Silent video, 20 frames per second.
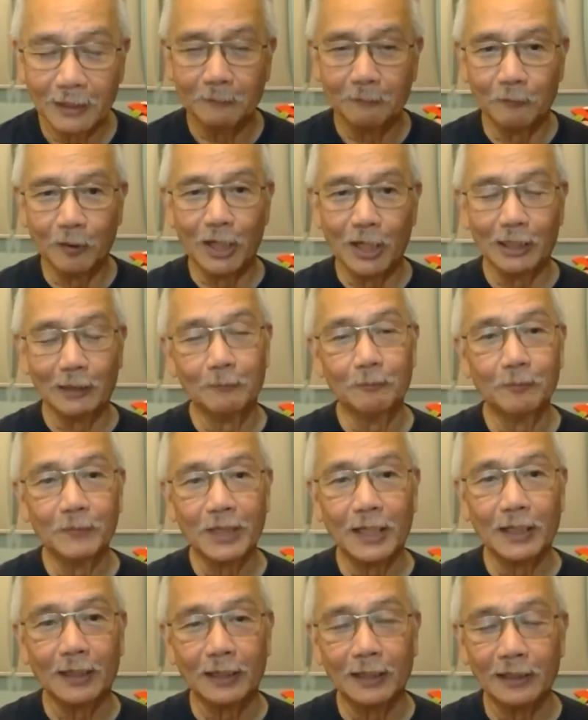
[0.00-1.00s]
Uh, well,
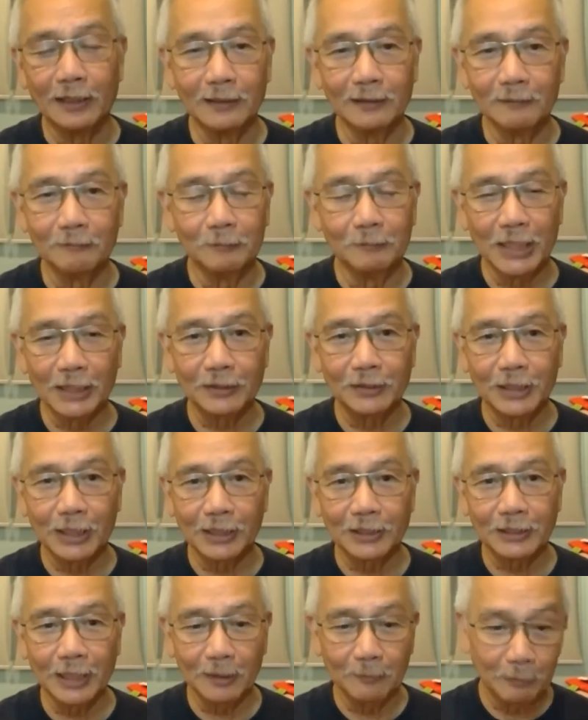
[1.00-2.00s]
uh, just
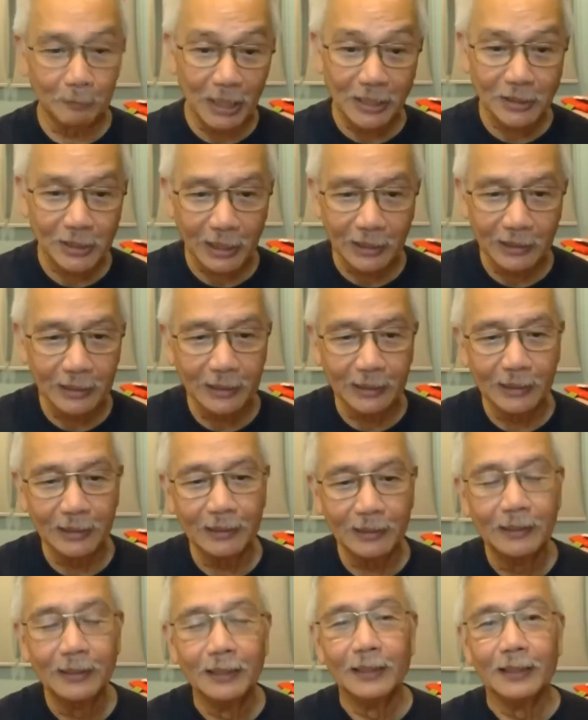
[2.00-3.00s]
just uh,
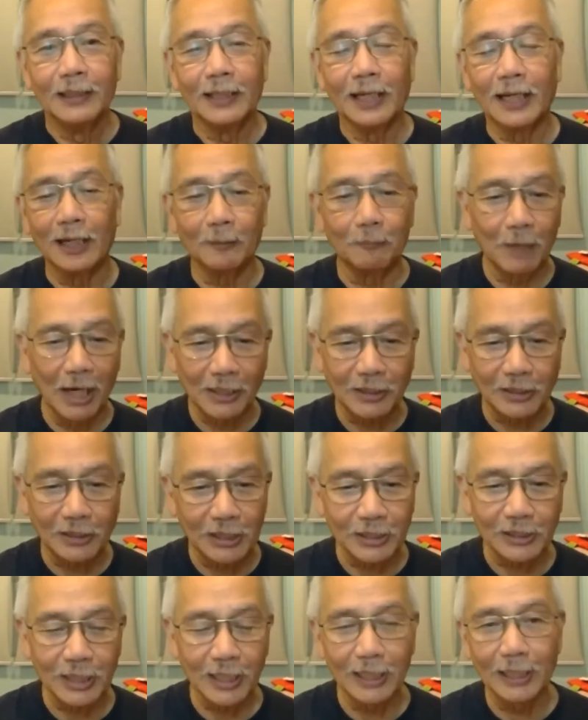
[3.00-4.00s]
basically,
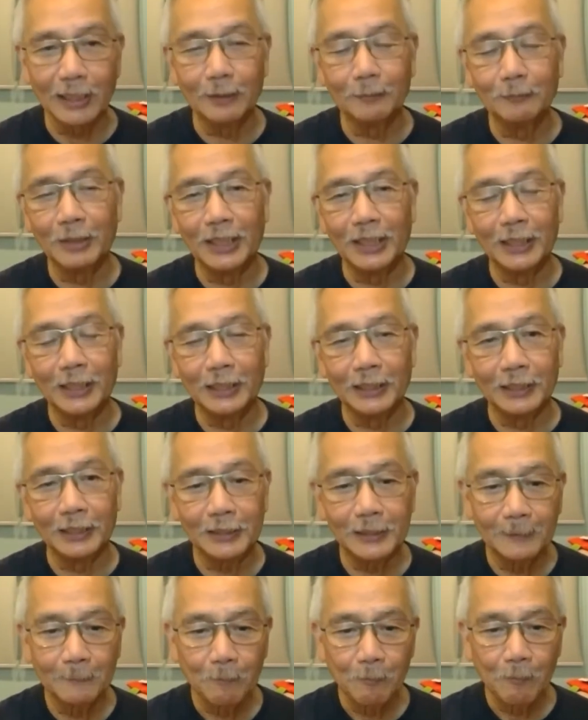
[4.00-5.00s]
Marxism
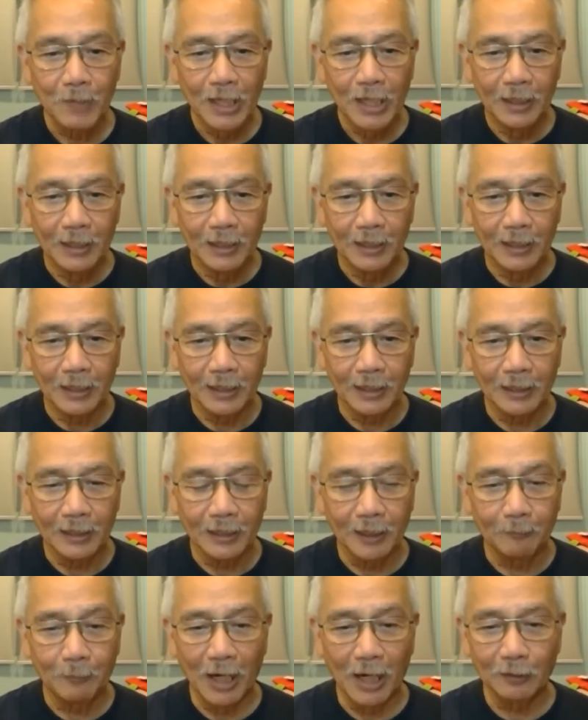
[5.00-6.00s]
is
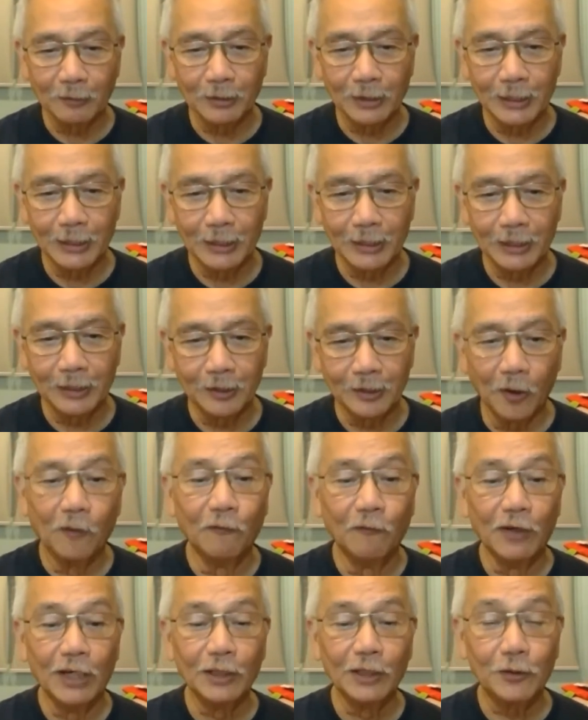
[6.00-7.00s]
about the
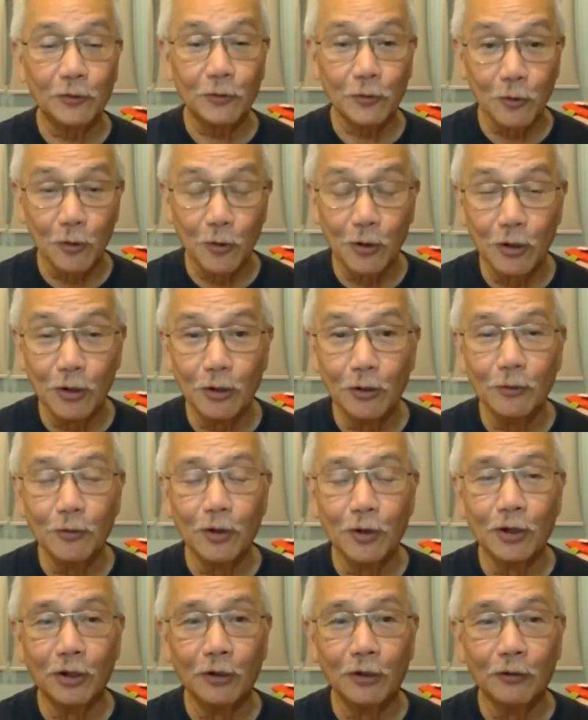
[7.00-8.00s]

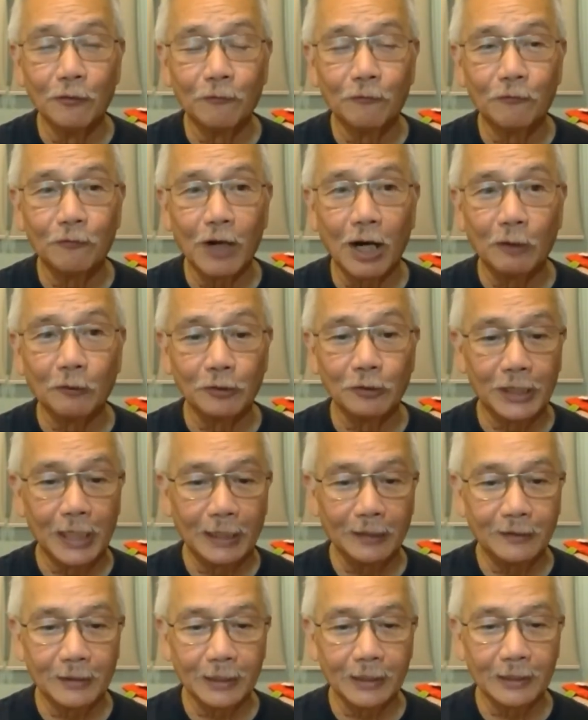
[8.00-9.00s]
overthrow of
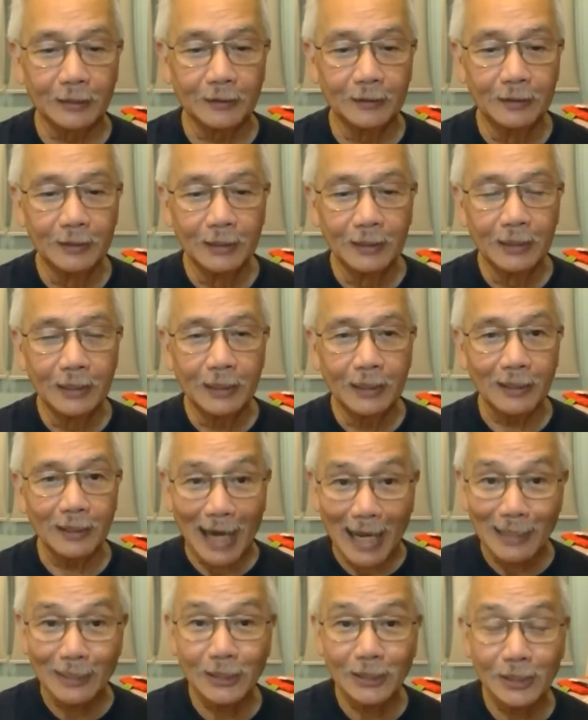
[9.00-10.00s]
outdated
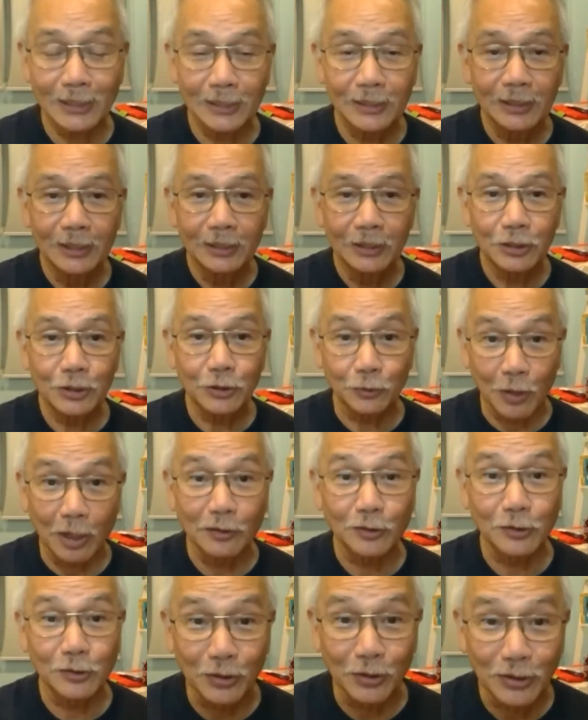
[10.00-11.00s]
class
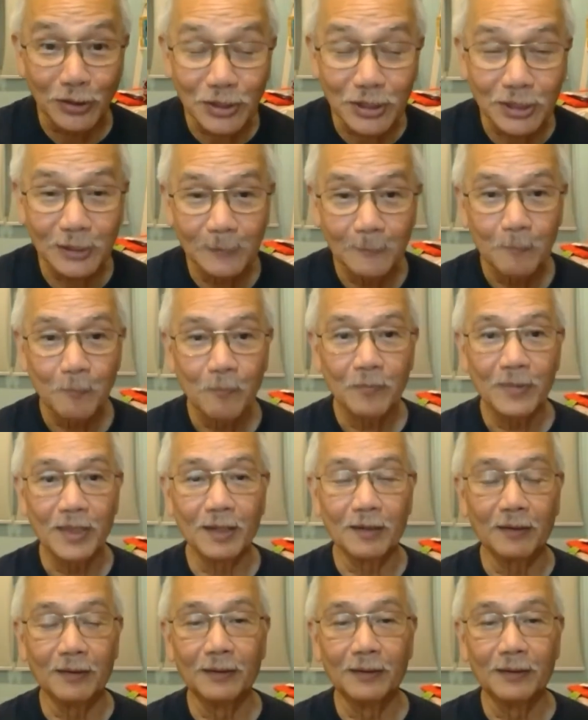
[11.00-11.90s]
structures